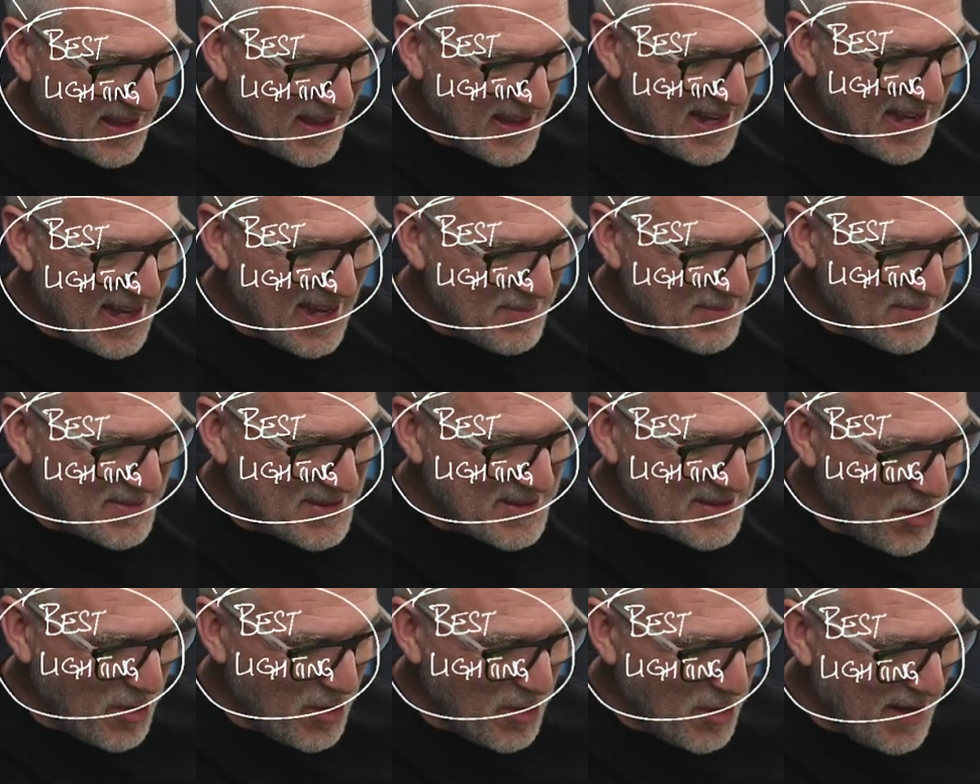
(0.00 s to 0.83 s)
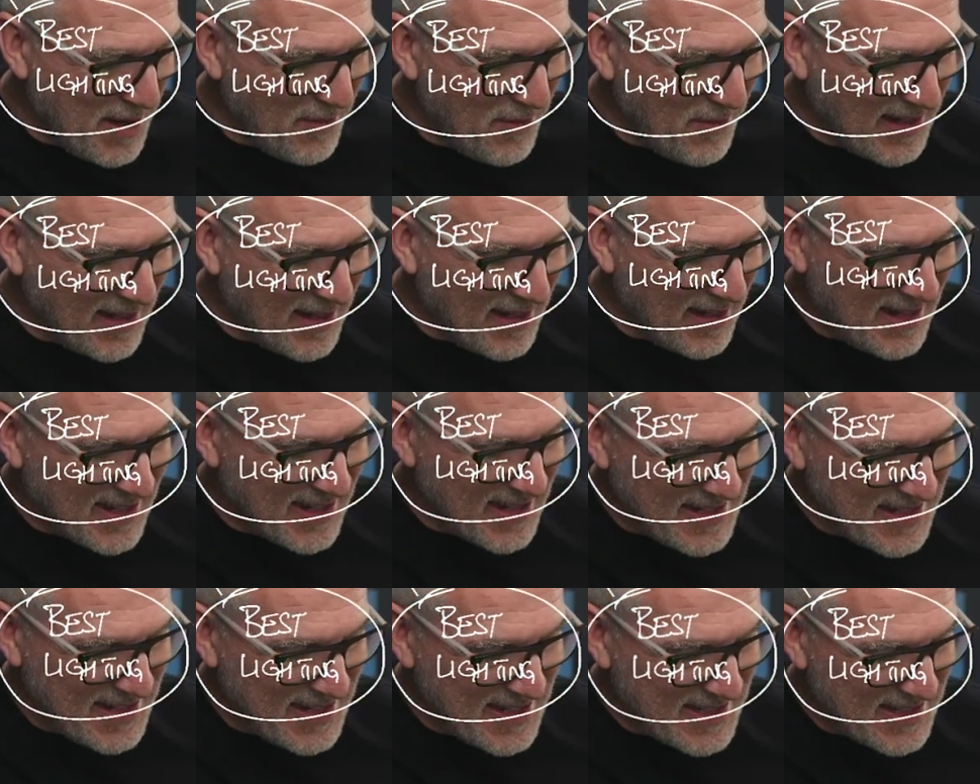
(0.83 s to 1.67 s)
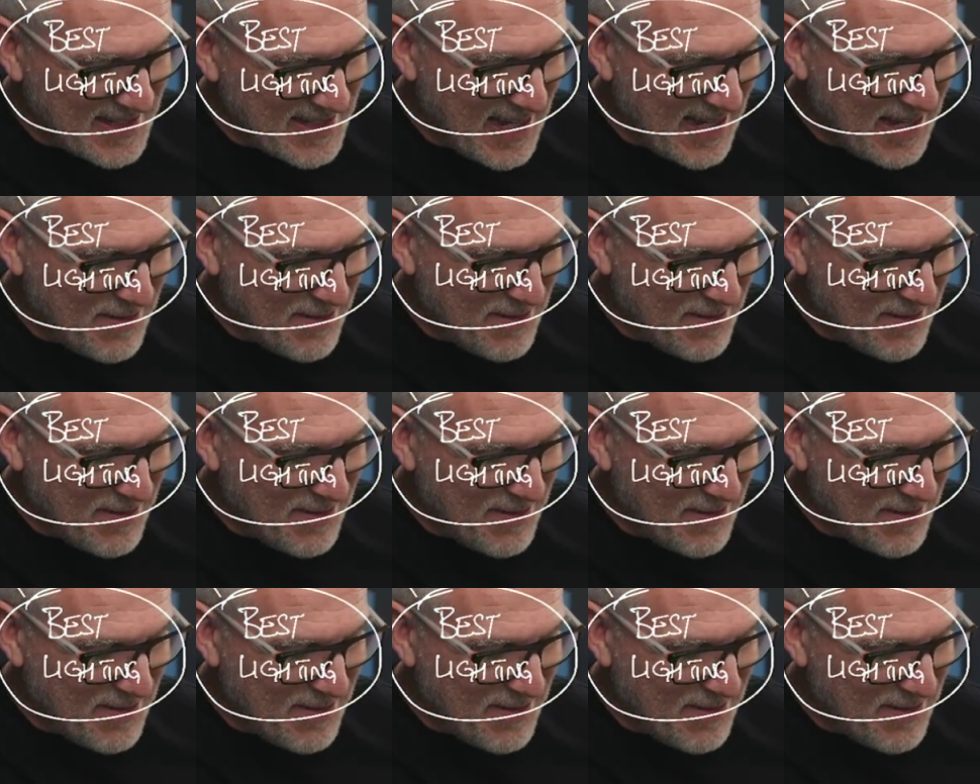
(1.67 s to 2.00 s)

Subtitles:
So what about for glasses?